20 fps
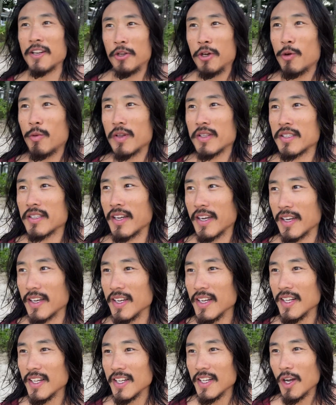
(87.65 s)
No, it's like
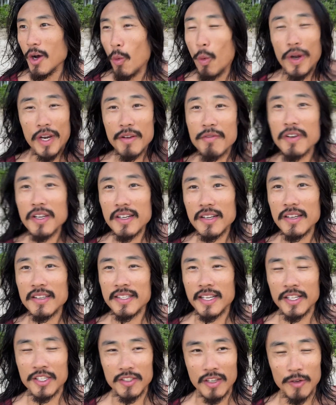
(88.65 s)
whatever it is
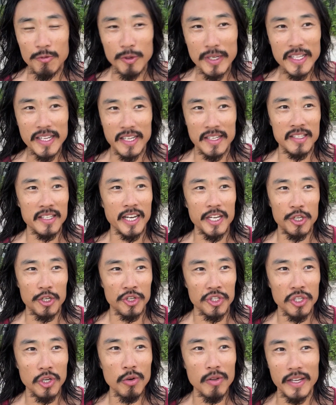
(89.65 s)
that's really inside your
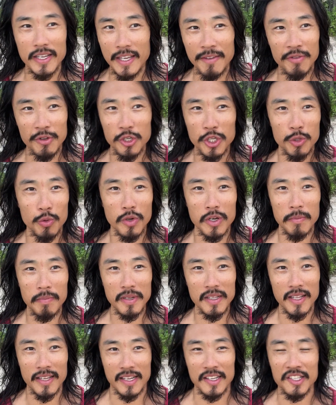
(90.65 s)
soul. Like if you just want to
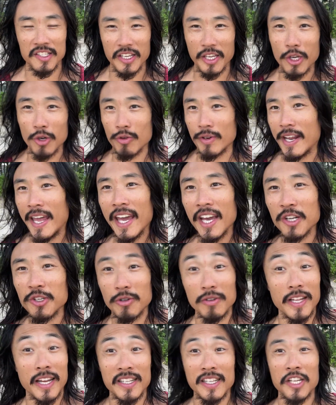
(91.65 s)
be like a singer or an
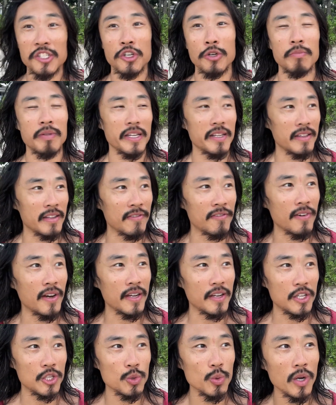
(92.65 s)
actor, like that's completely
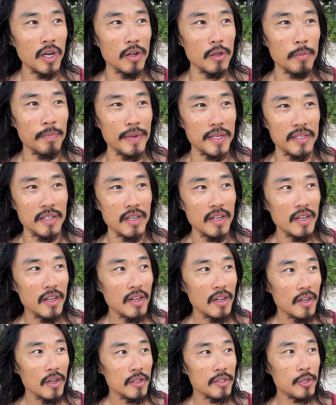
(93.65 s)
fine as well. But
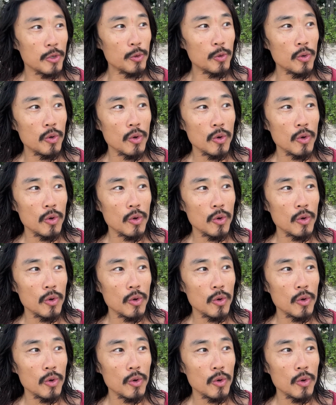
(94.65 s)
to